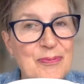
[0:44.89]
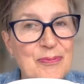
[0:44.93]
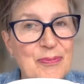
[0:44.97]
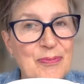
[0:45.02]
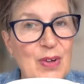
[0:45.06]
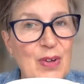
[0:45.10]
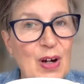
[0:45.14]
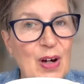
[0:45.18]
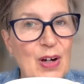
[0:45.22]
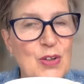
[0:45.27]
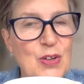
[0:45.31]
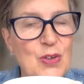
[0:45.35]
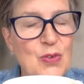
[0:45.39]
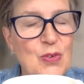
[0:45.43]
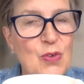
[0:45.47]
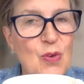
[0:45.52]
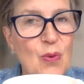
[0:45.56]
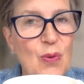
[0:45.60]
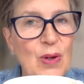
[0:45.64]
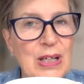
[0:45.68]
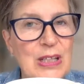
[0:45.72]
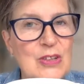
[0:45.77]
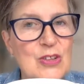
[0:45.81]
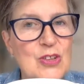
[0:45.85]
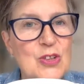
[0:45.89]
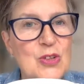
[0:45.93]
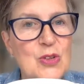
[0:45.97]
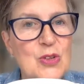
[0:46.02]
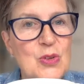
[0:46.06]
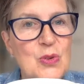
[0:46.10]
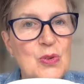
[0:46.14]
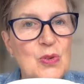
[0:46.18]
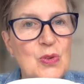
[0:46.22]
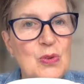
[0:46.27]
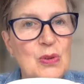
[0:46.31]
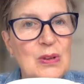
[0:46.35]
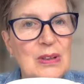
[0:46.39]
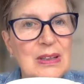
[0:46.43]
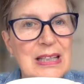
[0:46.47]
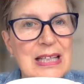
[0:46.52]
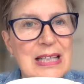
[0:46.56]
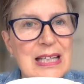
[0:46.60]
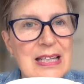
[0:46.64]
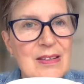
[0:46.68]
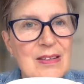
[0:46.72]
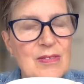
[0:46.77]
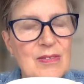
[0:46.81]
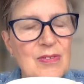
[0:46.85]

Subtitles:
are you going to leave?